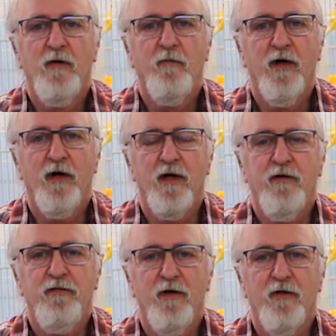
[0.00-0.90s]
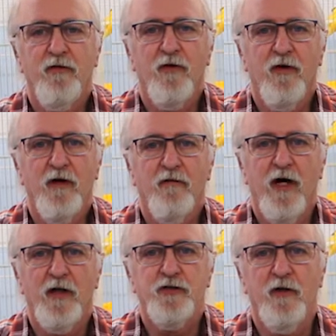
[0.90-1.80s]
But I feel there's a lot of
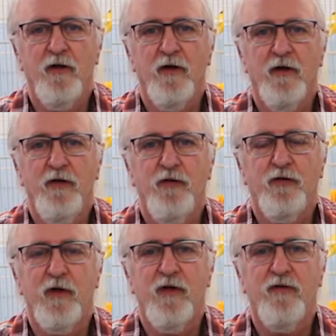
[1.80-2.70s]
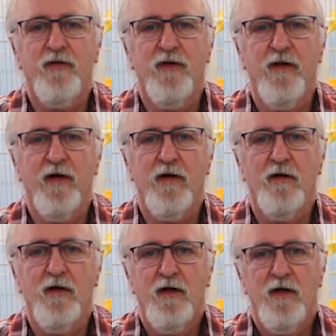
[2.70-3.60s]
natural nutrients in there
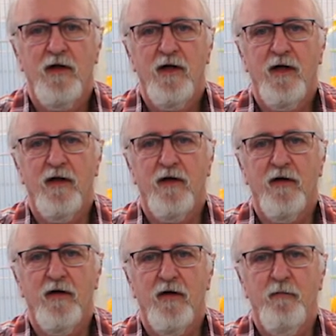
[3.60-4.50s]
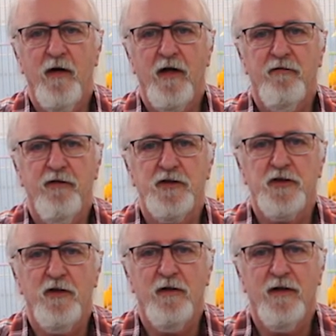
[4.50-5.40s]
that are
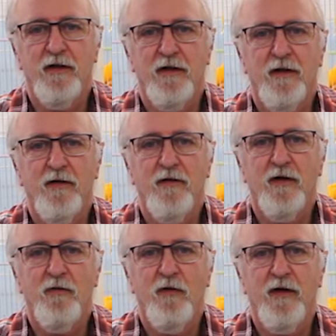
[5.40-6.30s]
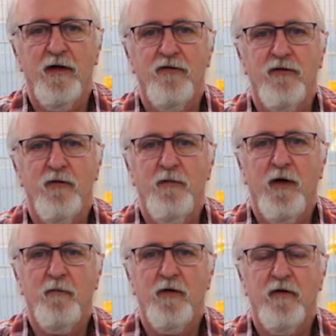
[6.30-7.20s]
beneficial. And one has to
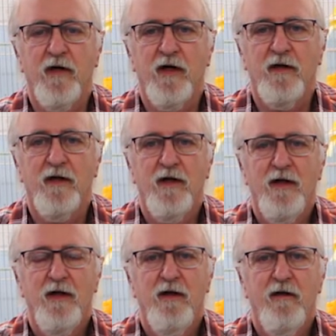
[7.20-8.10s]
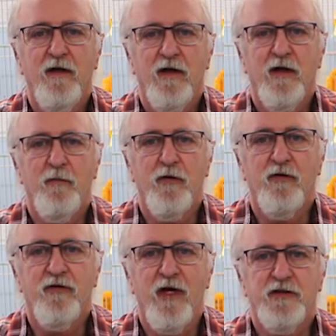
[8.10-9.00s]
remember that the
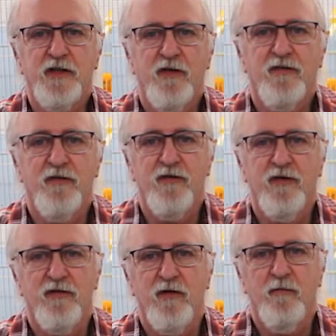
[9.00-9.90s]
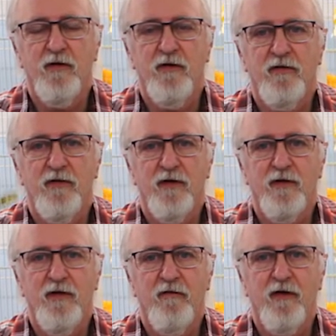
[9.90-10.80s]
bird's digestive system is
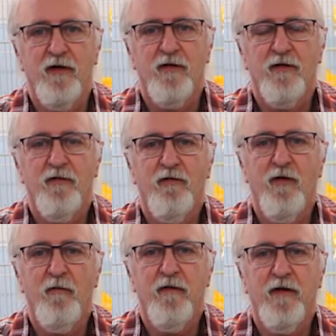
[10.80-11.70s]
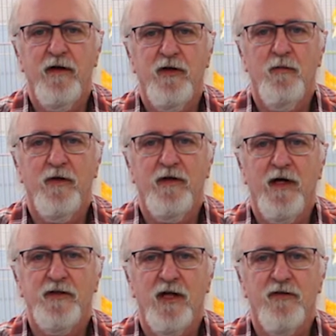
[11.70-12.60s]
different from the human
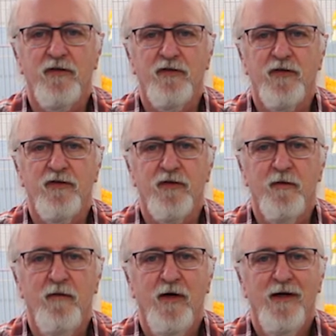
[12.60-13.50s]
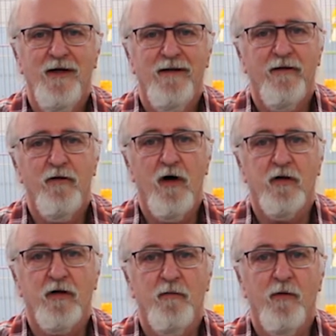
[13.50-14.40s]
digestive system. They're
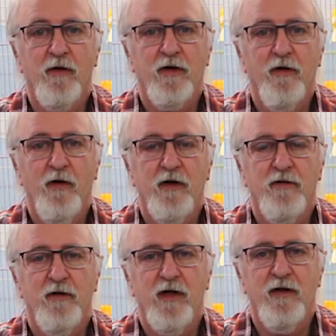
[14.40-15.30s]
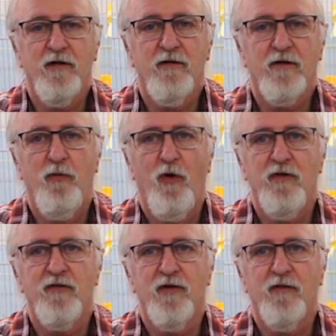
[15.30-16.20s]
not going to get
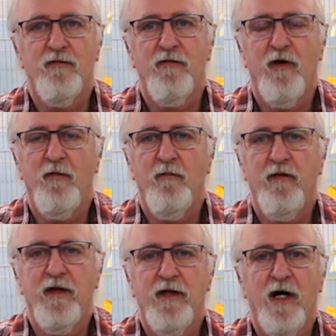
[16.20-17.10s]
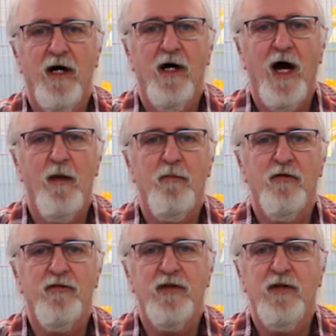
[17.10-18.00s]
poison from the
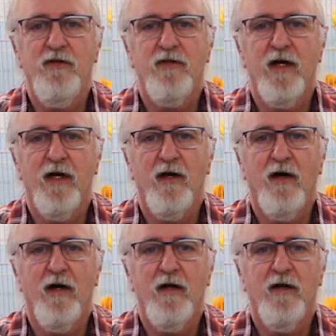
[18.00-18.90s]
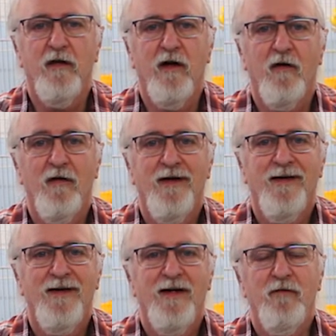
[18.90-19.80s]
apple seeds that are in there.
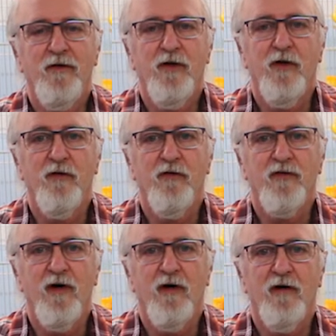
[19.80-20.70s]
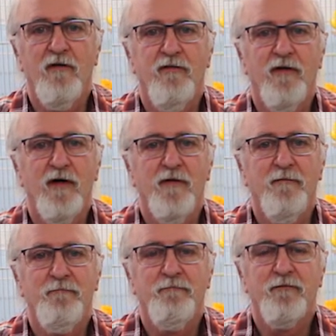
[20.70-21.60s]
Years
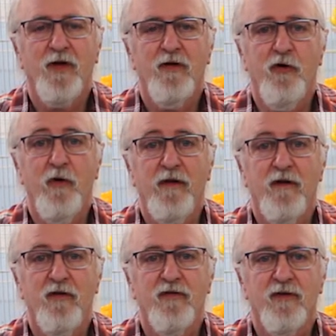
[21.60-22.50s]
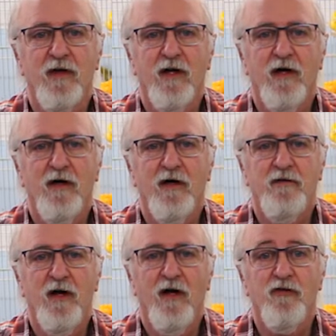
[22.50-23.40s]
of doing this
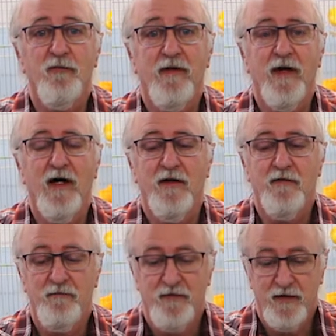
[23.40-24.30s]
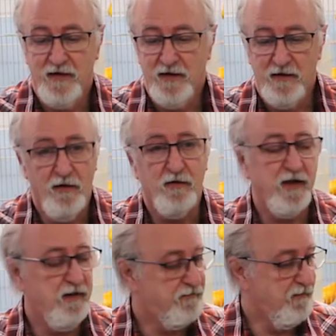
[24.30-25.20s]
tells me that.
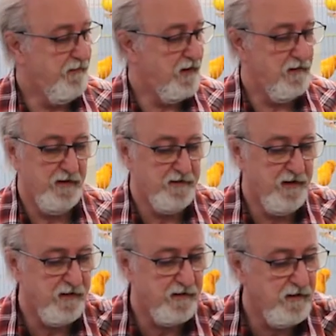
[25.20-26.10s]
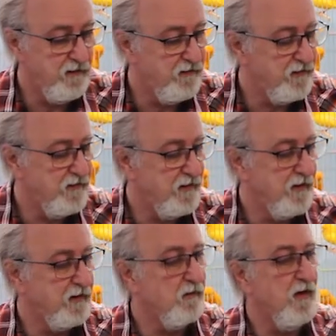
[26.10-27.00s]
Okay, from there I take these,
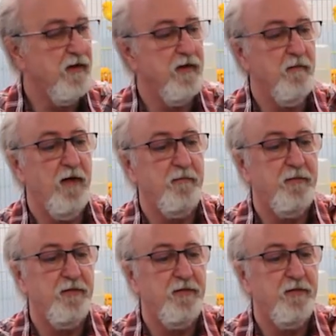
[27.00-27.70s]
I grind them up.